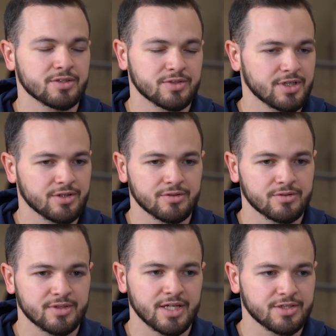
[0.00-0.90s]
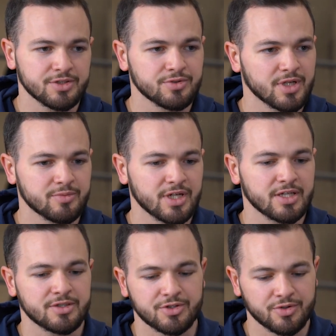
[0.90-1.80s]
So say you're catch and shoot jump
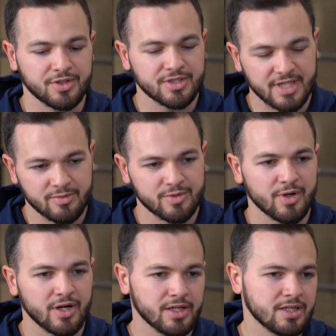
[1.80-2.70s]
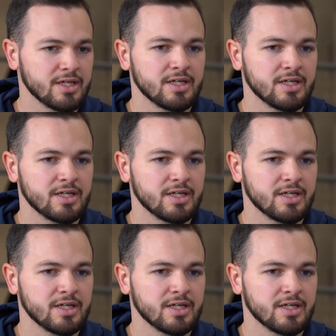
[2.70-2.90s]
shots, you're shooting at the same spot